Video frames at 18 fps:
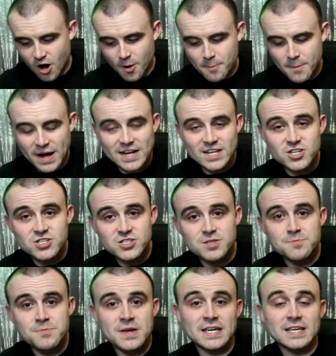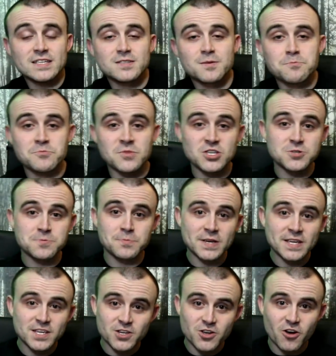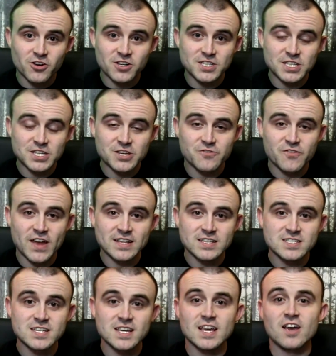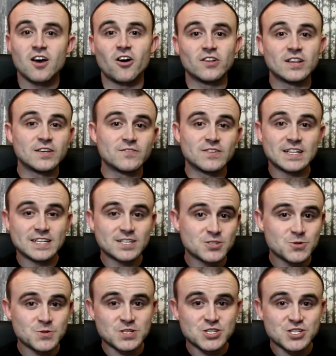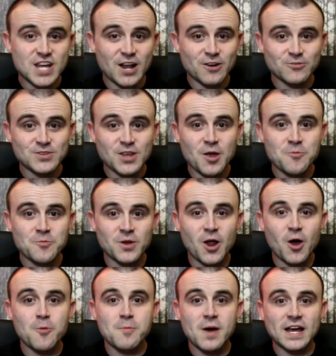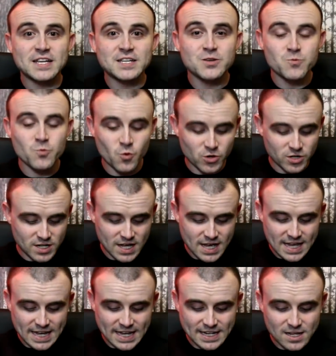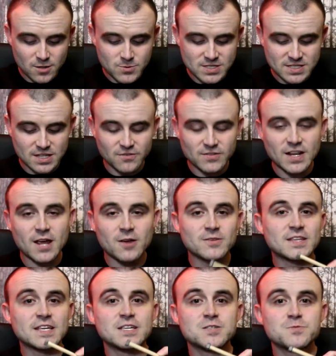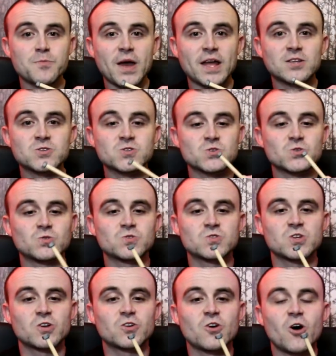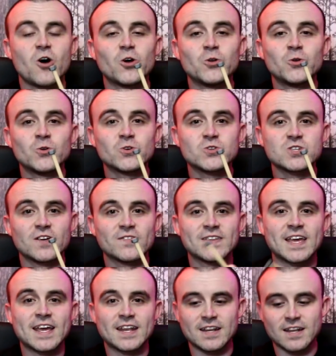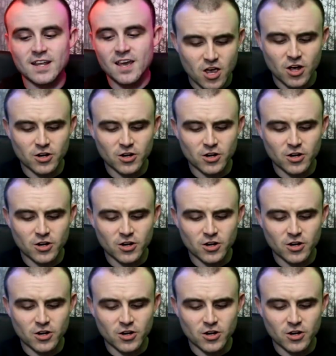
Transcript: I managed to meet Mitch Peacock at the event. I'll leave a link to his channel down below, Made in Wood, and he was giving out these pencils that have got a nut on the end.